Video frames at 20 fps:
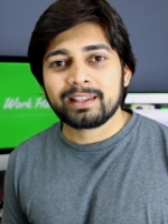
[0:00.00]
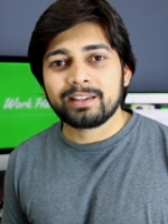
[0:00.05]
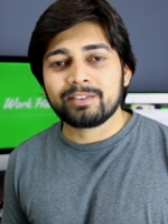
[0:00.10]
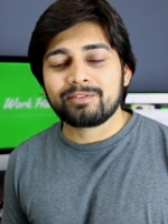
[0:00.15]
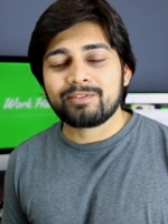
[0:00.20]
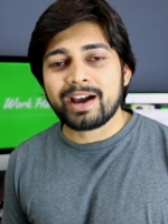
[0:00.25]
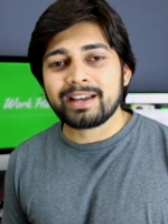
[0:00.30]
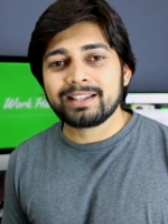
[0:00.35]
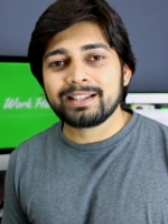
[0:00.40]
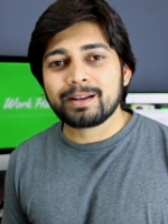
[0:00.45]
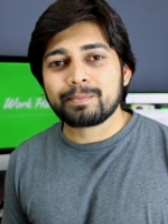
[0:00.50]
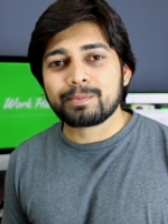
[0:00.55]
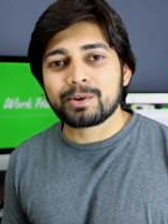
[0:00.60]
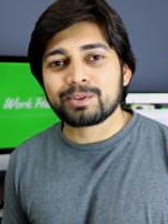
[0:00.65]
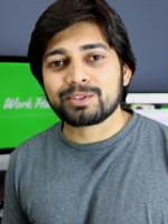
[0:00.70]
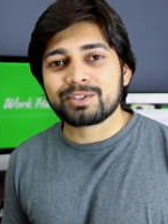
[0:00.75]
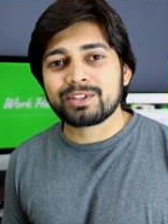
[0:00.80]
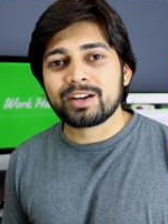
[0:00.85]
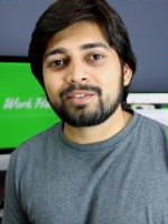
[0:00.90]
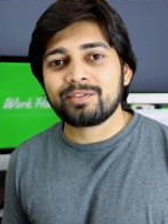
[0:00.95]
The final
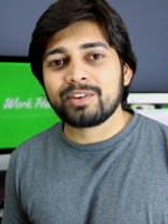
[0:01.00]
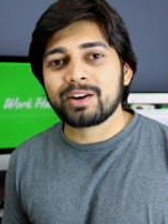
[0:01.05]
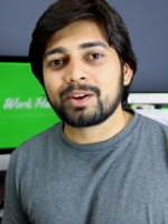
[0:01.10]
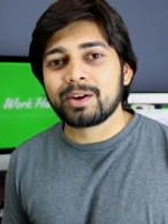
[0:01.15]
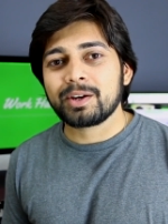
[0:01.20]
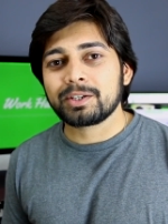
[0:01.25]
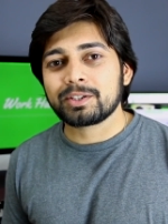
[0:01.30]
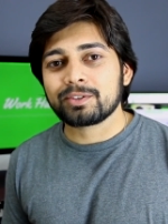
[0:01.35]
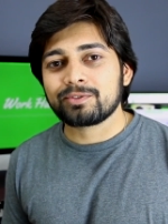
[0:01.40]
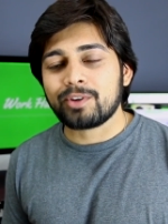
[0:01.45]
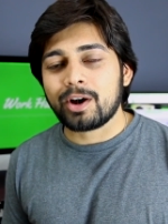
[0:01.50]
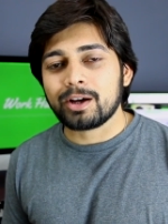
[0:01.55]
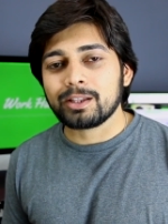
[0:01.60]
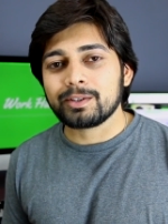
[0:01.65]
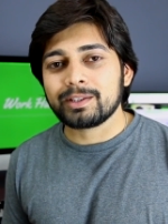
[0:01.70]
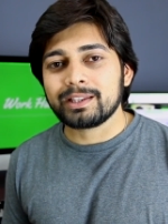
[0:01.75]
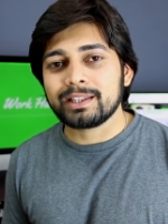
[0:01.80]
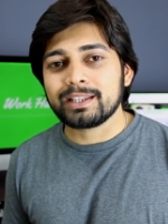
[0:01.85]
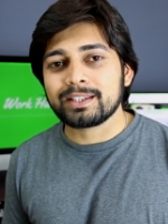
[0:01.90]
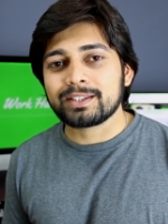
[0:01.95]
approach that we are going to
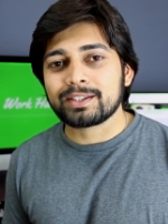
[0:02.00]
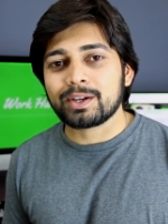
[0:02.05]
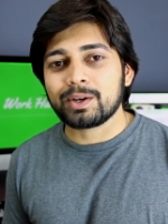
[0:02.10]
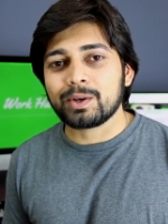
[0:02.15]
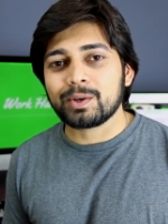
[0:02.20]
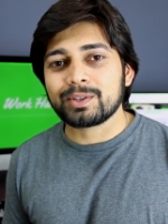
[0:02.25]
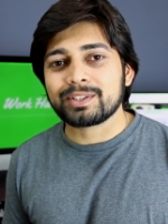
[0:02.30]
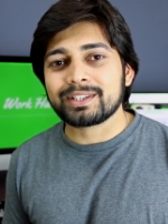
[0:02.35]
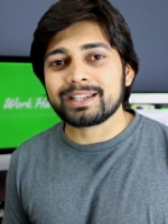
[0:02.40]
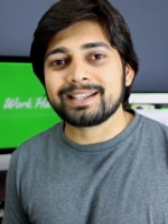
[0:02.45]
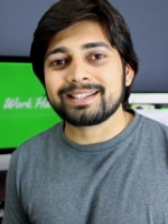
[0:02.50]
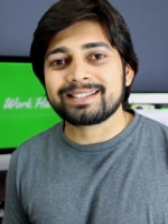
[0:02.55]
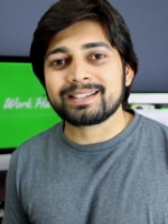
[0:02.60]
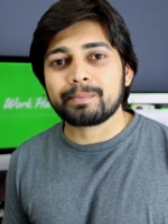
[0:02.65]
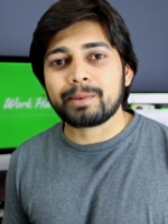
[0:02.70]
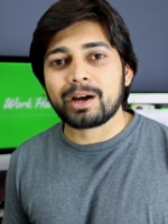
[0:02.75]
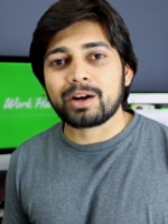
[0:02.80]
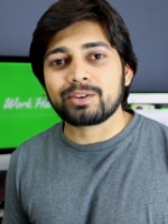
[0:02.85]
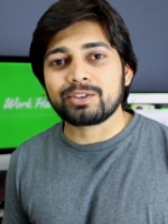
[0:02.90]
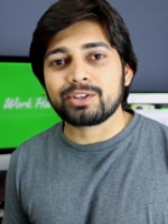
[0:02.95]
follow in this course is
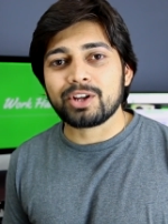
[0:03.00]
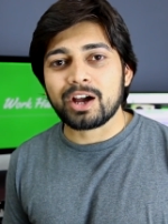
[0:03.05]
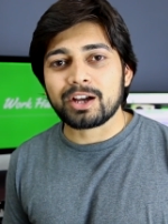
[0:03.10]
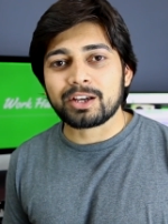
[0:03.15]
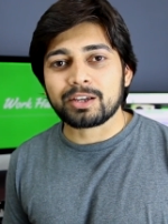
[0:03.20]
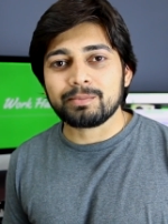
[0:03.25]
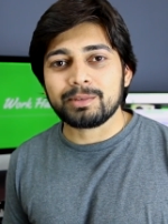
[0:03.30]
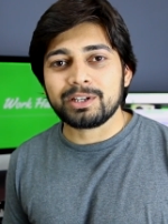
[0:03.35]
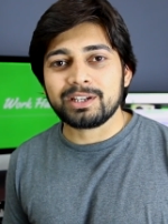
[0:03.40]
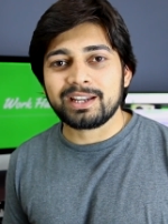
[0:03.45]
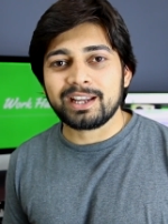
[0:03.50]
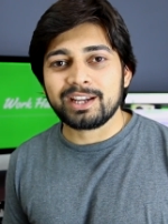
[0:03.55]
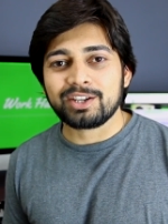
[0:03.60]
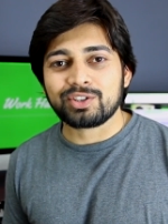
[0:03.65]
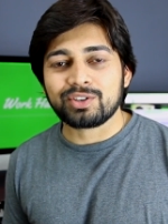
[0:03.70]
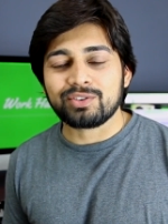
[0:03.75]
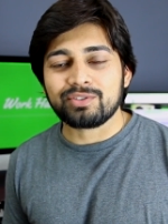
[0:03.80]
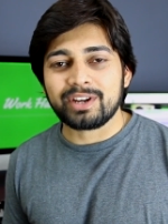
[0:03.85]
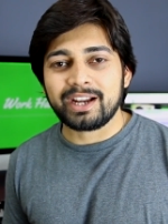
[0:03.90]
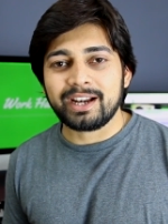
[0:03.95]
about
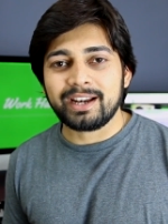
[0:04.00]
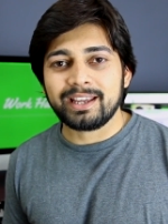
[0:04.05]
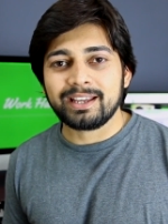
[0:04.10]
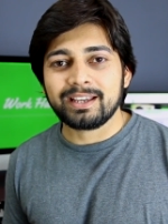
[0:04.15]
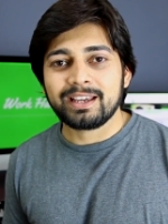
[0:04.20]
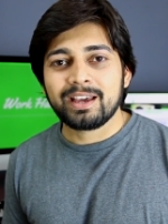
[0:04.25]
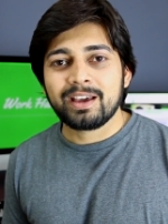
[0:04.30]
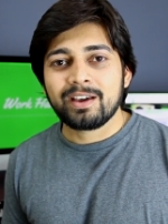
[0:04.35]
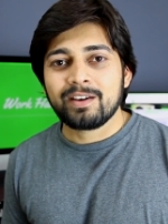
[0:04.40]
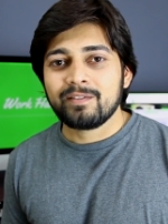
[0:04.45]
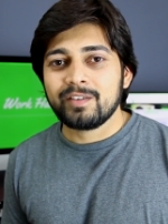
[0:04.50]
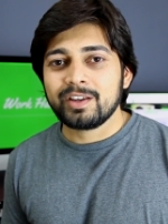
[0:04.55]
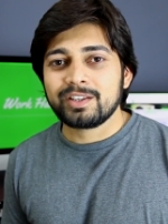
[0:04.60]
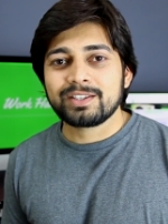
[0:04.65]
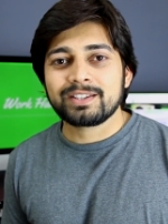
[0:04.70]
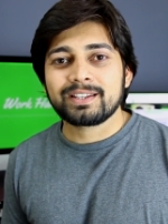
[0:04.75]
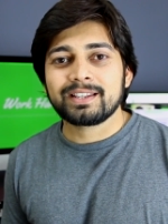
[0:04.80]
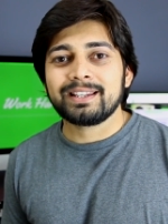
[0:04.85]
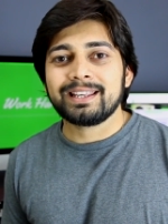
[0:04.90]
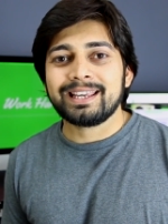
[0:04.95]
documentation reading,
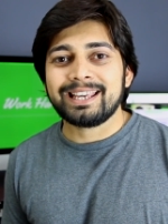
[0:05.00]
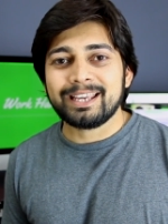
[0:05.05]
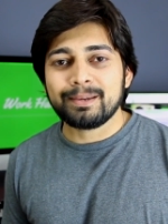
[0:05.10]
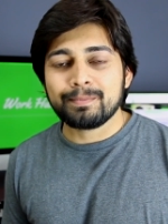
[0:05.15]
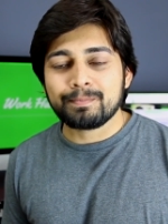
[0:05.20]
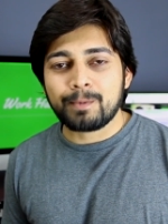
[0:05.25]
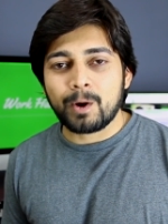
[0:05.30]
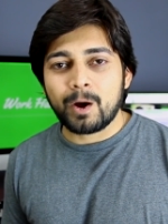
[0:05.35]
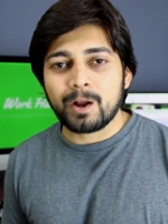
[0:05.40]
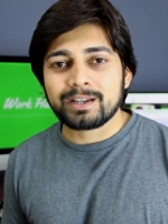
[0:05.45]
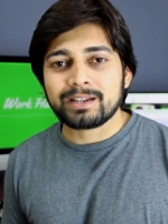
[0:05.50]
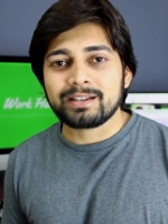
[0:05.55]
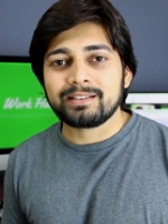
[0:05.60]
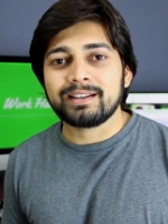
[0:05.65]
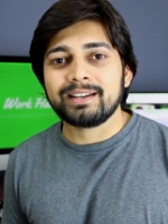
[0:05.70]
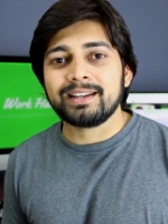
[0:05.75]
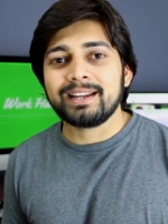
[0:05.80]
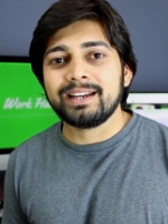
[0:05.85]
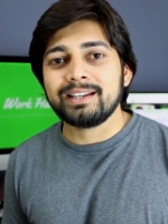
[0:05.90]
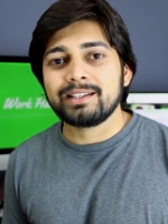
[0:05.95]
which is an important
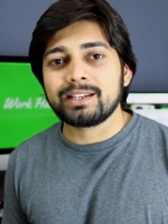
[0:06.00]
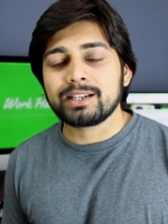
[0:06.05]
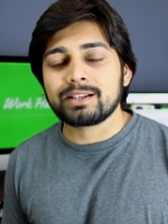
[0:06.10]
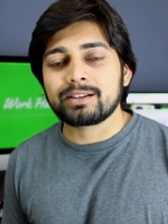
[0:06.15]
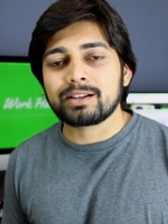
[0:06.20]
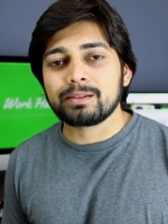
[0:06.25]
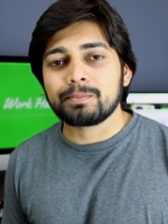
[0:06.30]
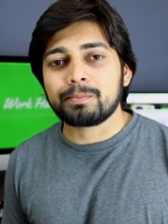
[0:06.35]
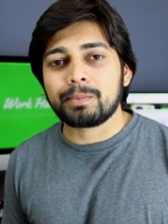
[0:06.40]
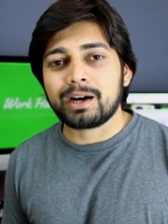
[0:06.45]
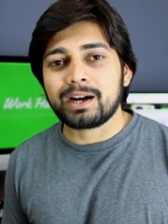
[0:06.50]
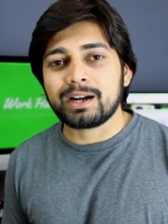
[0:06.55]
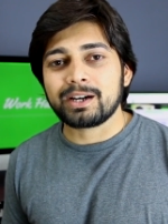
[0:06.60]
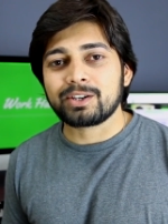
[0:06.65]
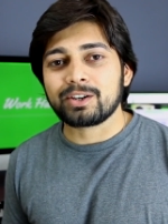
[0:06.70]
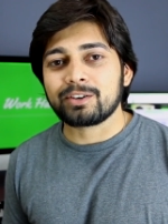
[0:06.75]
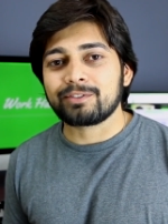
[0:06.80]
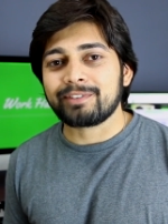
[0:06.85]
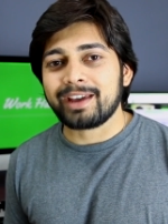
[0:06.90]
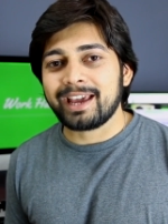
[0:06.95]
and integral
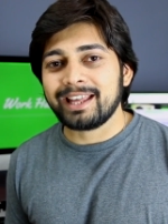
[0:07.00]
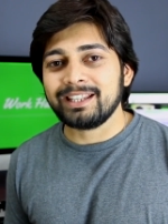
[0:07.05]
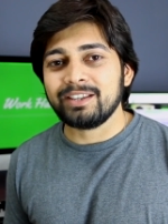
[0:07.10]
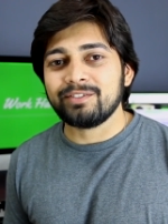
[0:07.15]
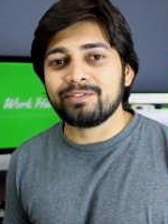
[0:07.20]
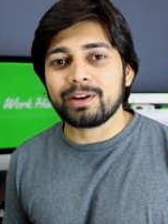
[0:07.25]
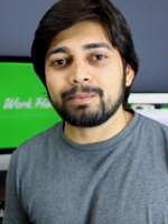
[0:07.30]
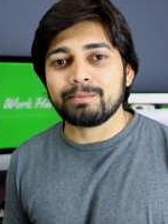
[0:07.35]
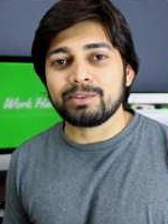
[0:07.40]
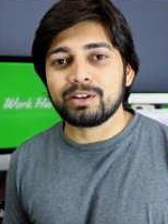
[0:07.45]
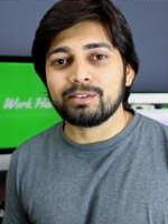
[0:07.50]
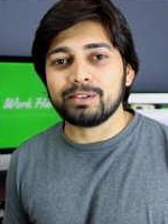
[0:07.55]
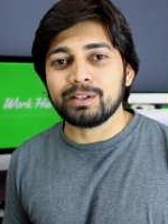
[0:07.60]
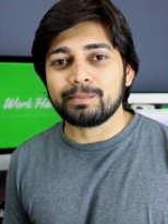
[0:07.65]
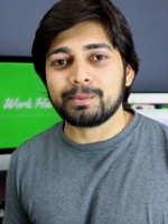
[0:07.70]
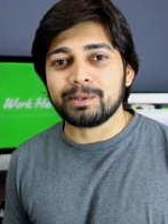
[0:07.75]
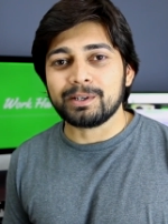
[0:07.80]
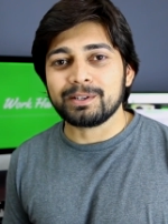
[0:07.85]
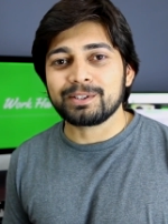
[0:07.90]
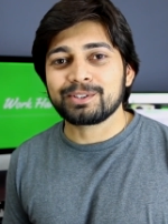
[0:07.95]
part of any web
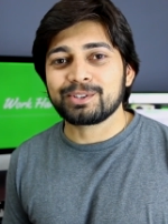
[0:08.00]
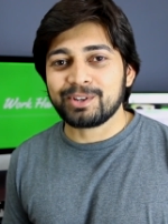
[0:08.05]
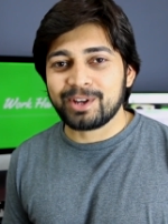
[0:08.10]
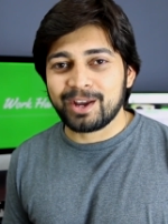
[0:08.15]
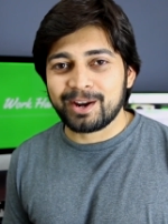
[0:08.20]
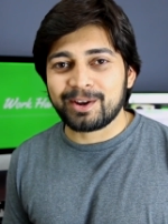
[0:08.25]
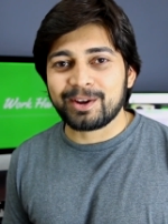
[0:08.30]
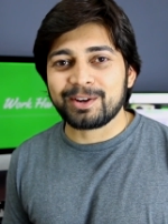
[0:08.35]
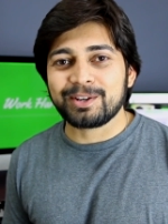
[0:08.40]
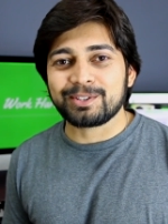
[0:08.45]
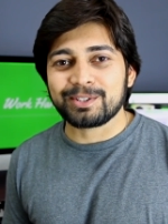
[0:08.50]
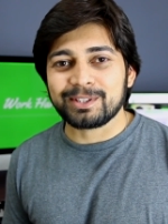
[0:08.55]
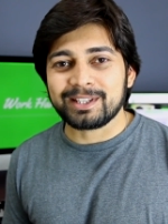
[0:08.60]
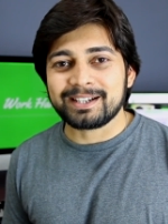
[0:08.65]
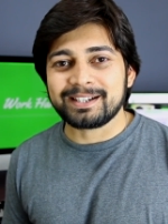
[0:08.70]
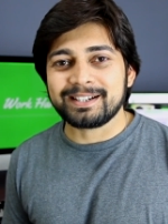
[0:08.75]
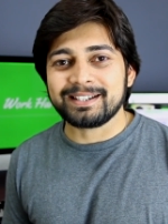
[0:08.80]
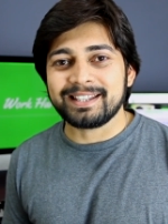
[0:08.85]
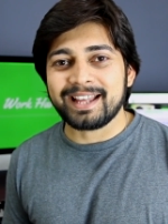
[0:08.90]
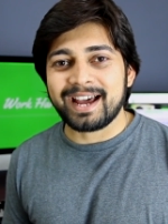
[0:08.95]
developer. So you are going to
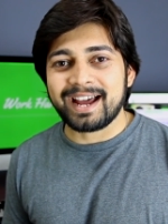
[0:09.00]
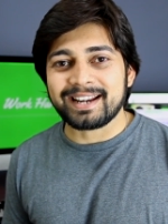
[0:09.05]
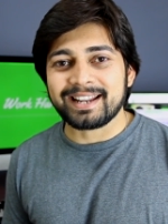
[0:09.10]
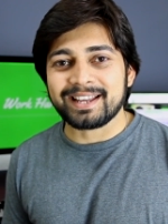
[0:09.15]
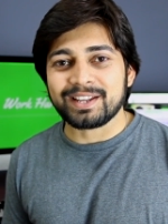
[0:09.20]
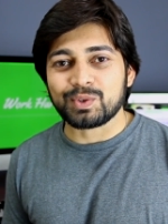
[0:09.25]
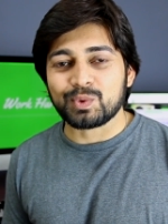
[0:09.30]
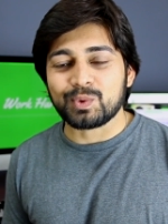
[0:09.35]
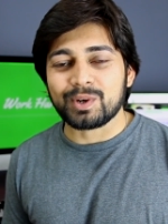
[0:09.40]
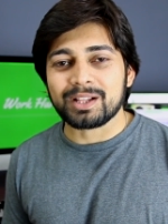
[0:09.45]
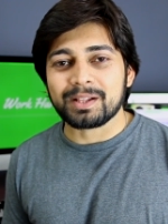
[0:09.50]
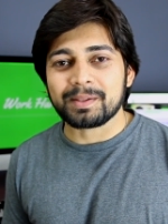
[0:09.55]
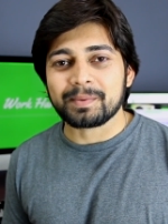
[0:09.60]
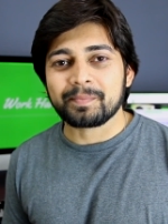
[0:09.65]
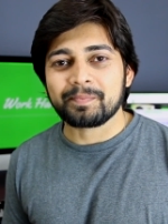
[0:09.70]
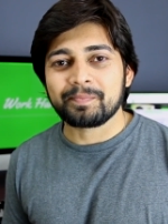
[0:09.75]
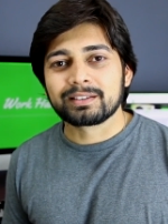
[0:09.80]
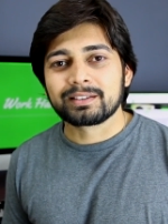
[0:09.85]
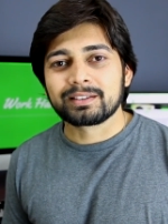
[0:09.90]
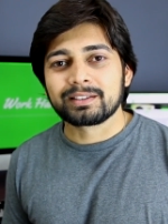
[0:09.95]
learn that as
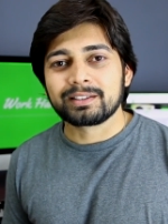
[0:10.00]
well.